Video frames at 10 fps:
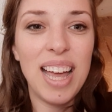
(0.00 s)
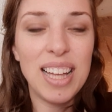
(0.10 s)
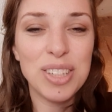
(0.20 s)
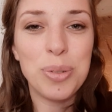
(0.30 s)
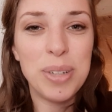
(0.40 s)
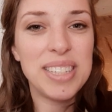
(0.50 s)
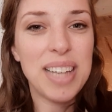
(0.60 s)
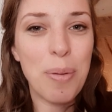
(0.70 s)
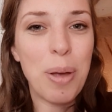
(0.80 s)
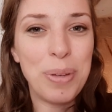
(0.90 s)
As always,
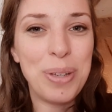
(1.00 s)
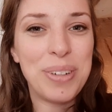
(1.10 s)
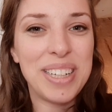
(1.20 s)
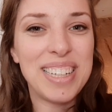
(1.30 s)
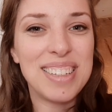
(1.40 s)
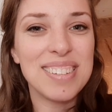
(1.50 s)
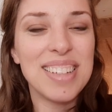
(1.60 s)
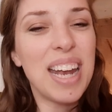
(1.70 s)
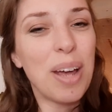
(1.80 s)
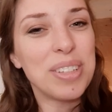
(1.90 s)
I'm happy you are here,
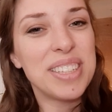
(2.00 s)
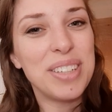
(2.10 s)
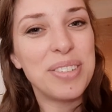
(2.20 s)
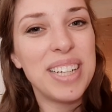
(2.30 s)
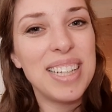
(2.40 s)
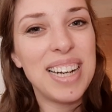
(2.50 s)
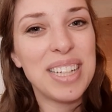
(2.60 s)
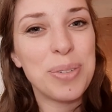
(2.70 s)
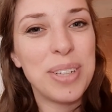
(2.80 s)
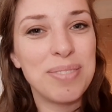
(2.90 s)
and I will see you in the
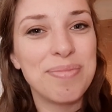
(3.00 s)
next one.